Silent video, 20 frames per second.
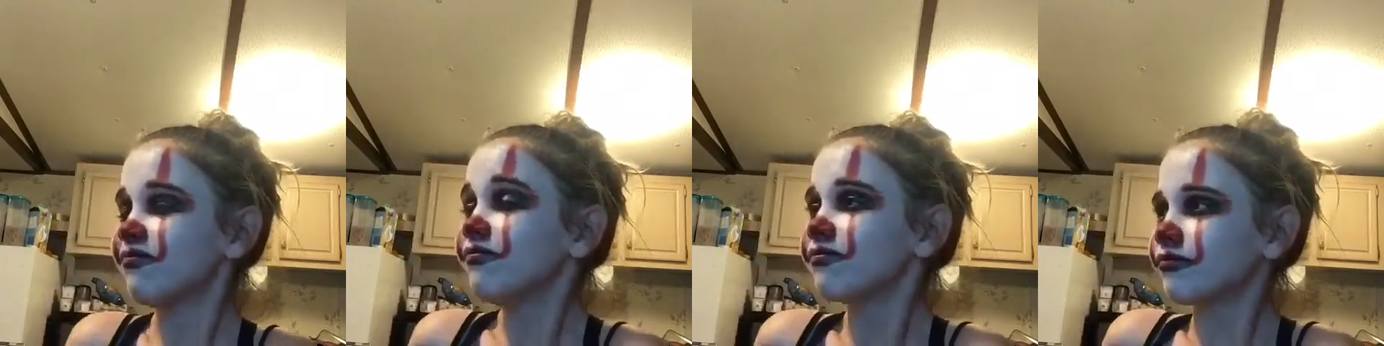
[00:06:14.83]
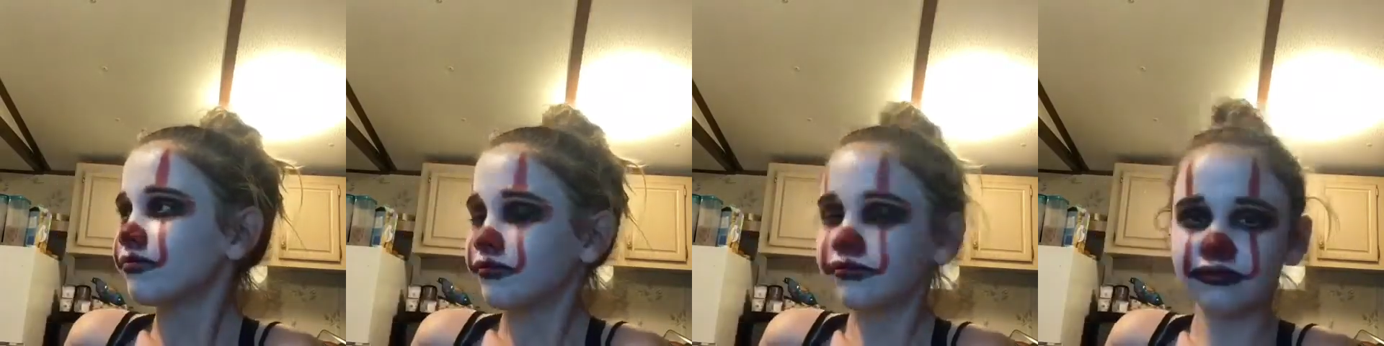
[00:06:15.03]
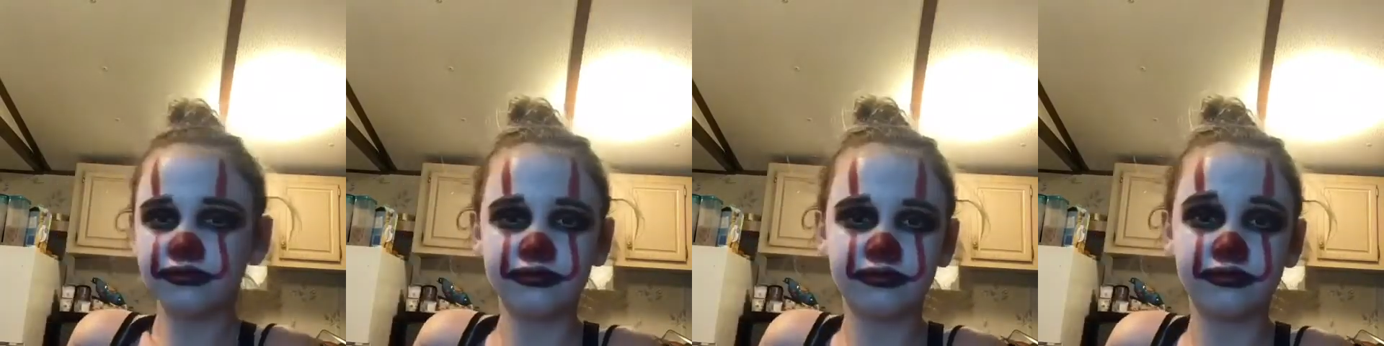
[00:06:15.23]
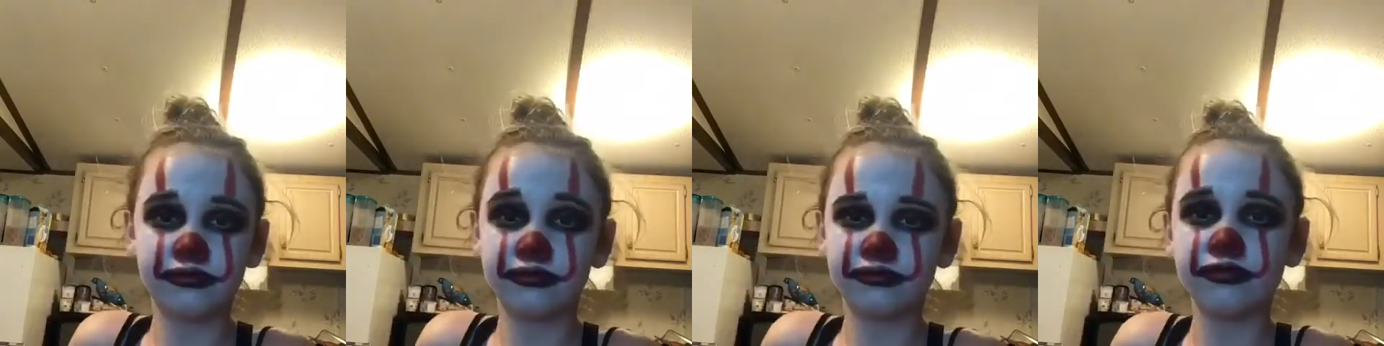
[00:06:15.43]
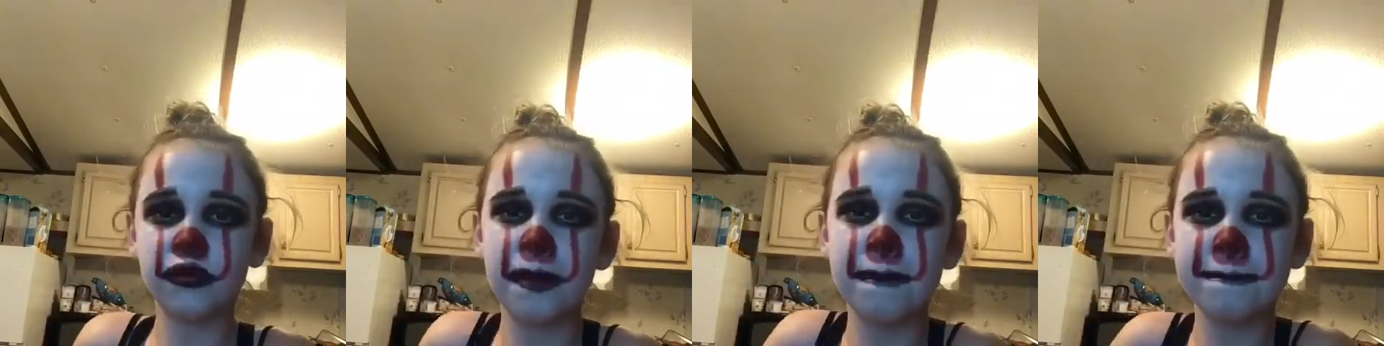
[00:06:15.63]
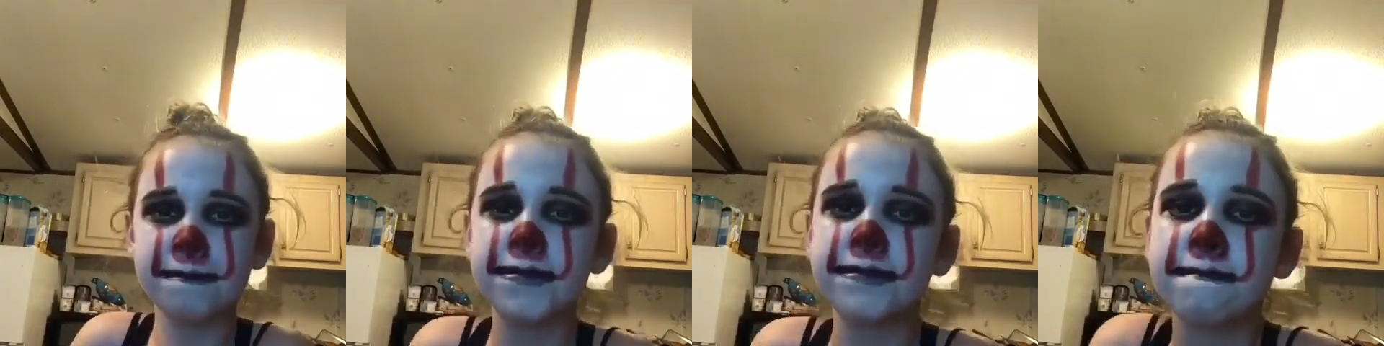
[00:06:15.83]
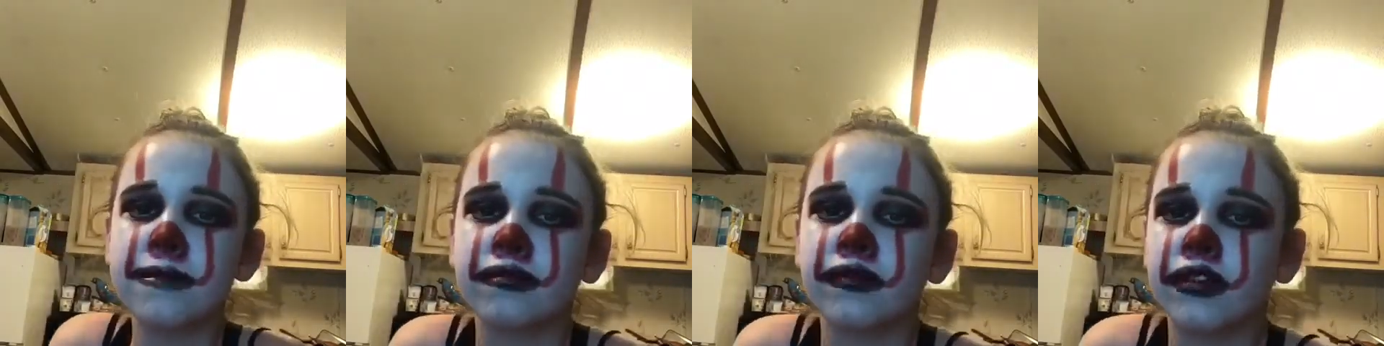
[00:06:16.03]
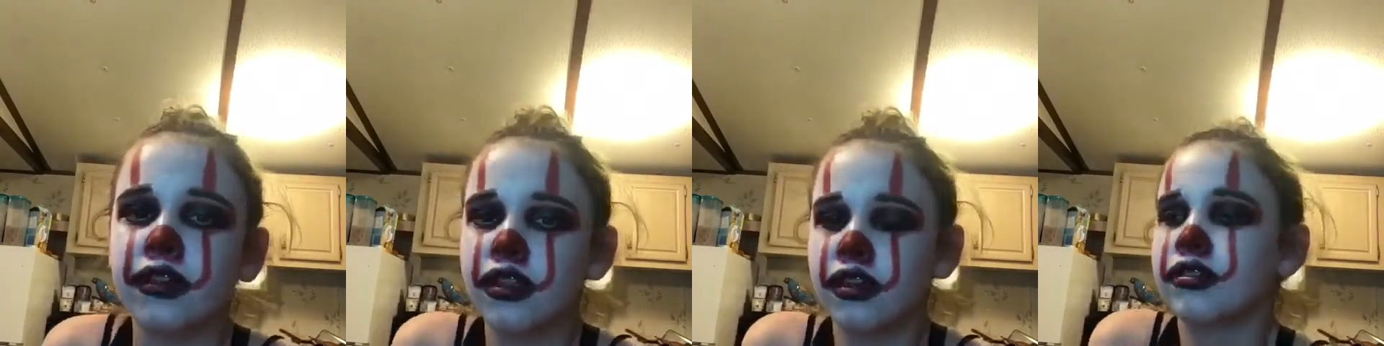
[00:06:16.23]
everywhere, and
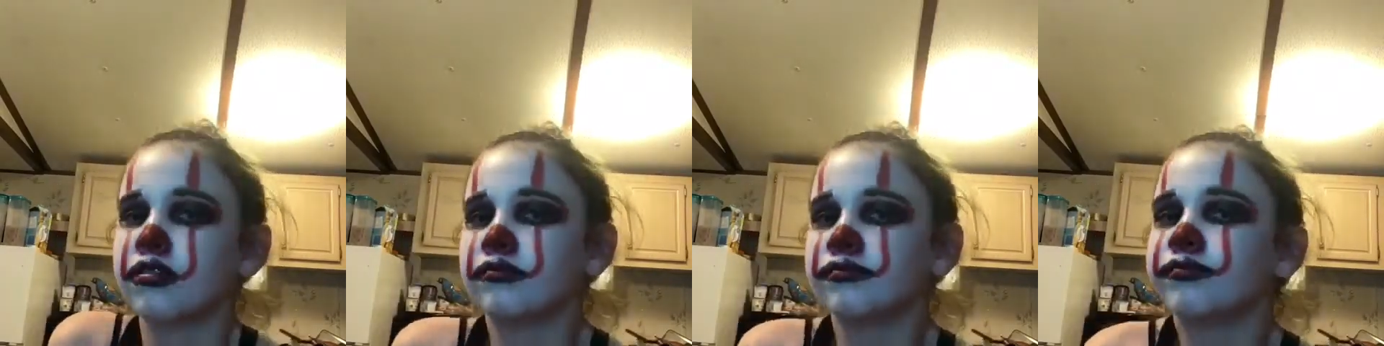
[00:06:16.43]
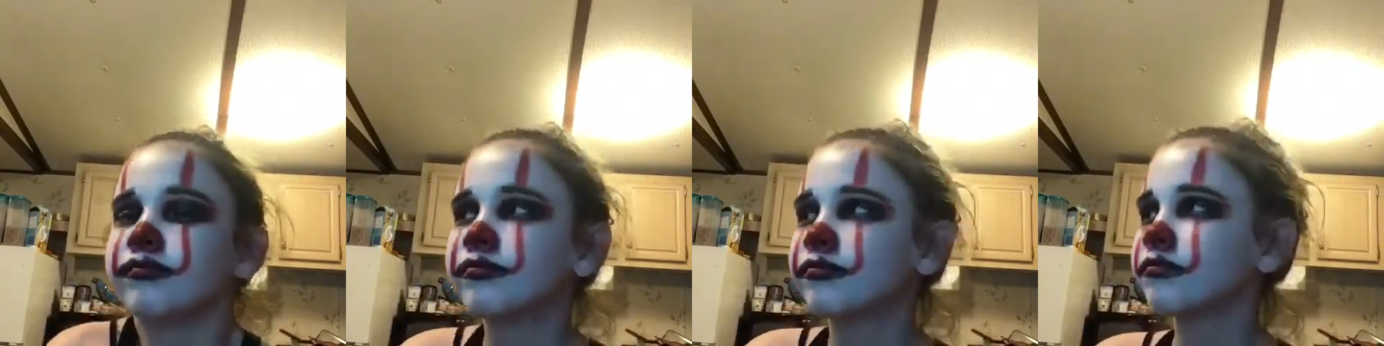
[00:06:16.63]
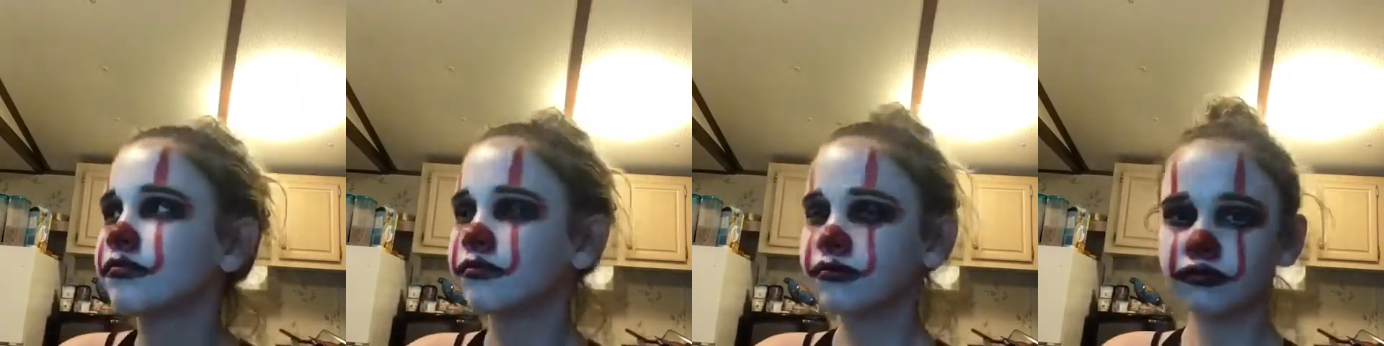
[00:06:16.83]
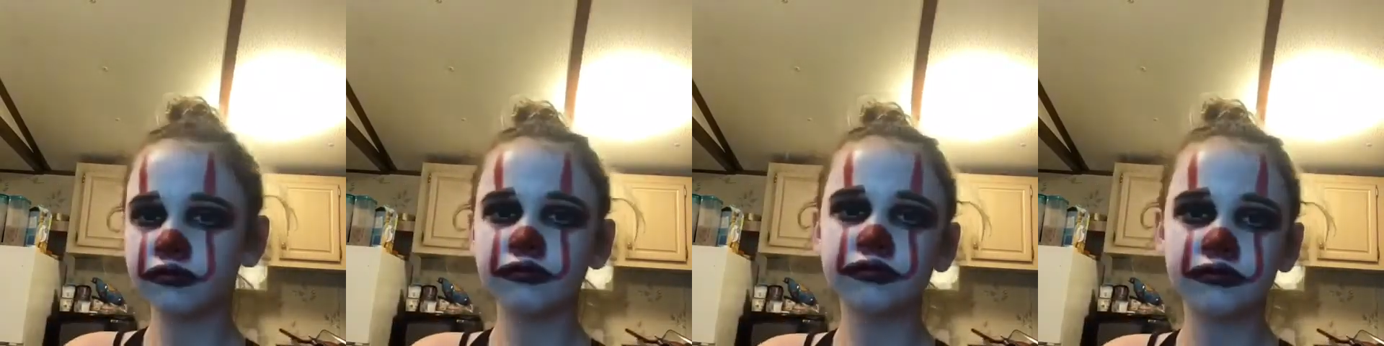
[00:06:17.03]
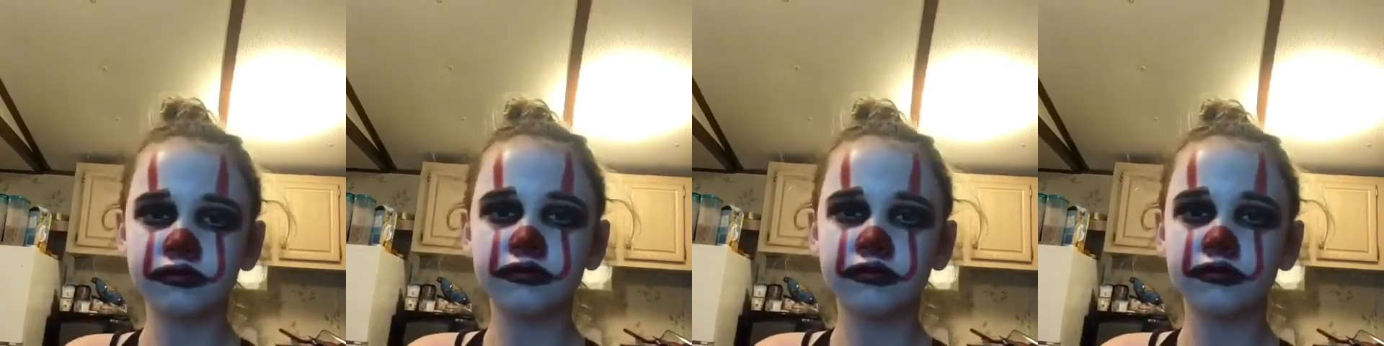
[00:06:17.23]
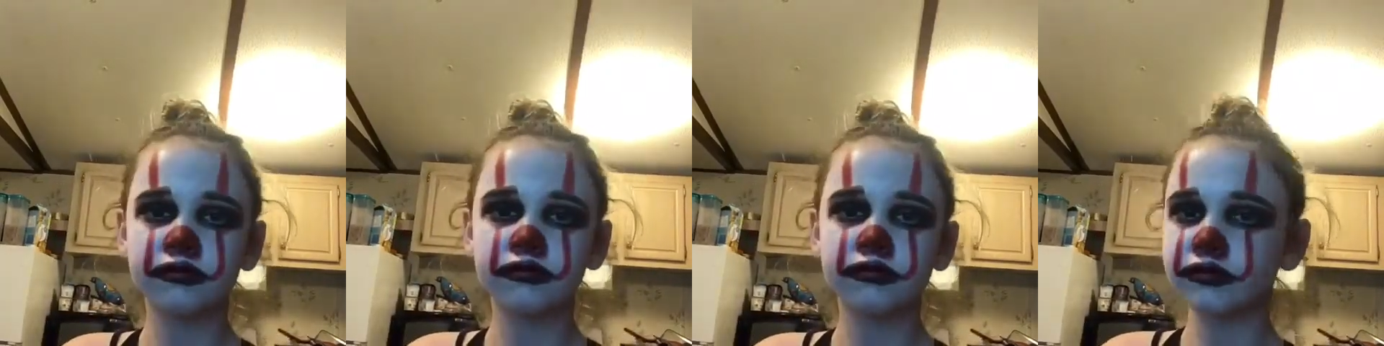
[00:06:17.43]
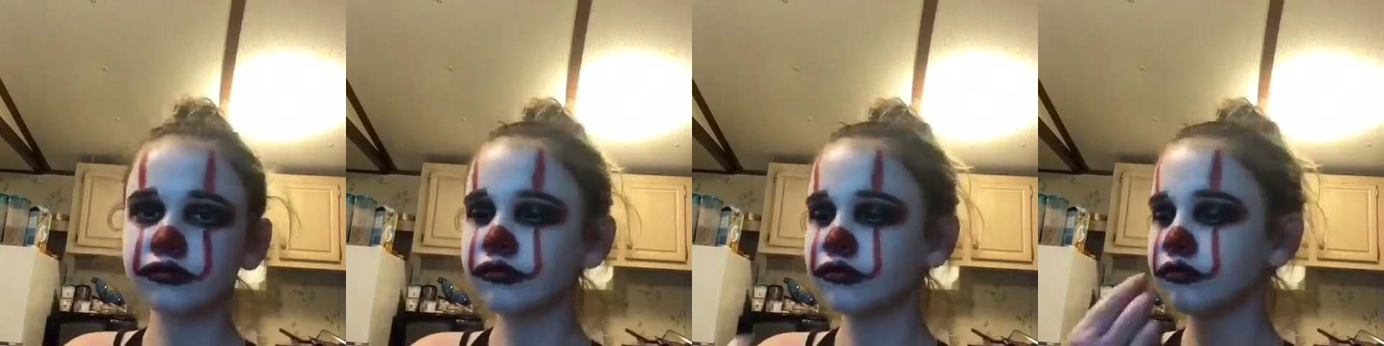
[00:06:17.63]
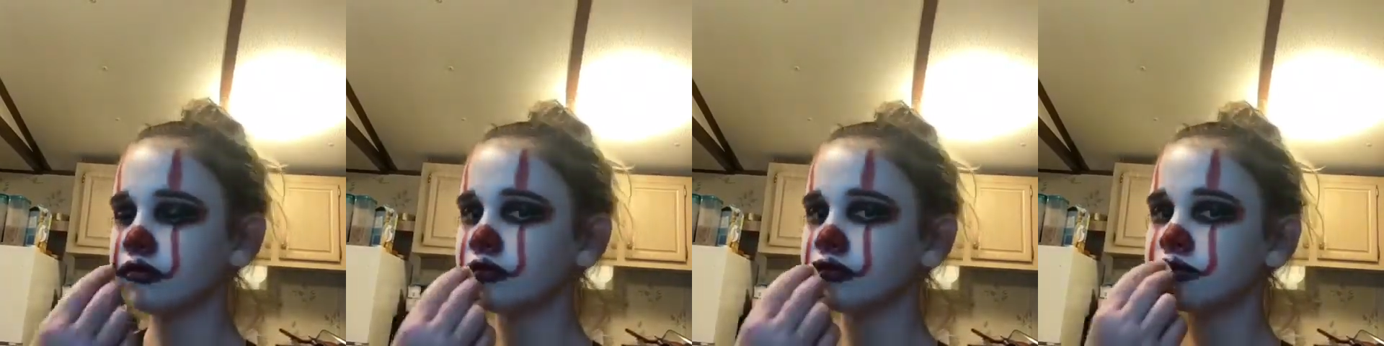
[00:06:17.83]
I did go back in and put it on the
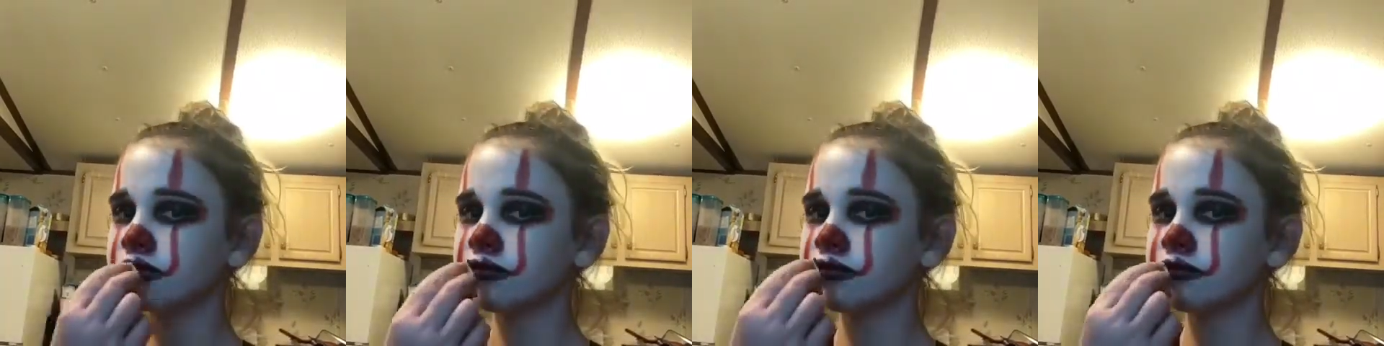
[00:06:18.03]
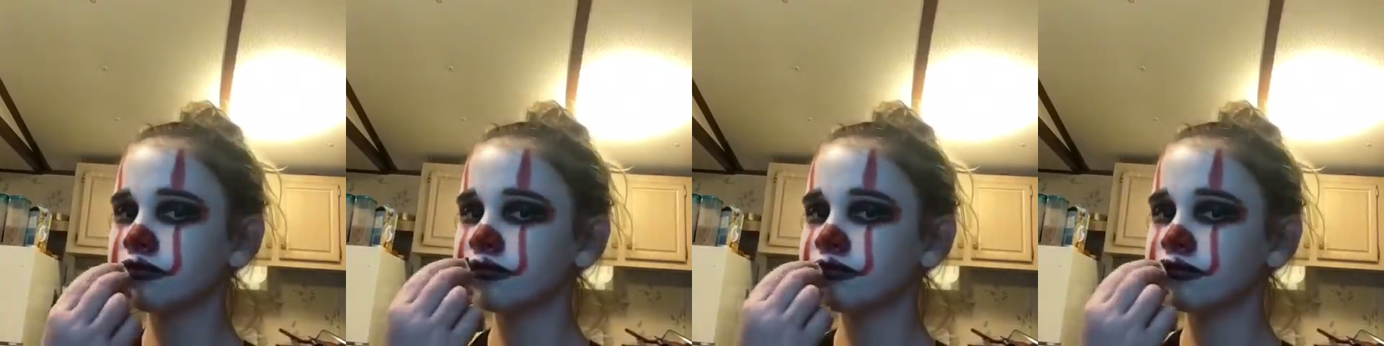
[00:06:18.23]
lips also.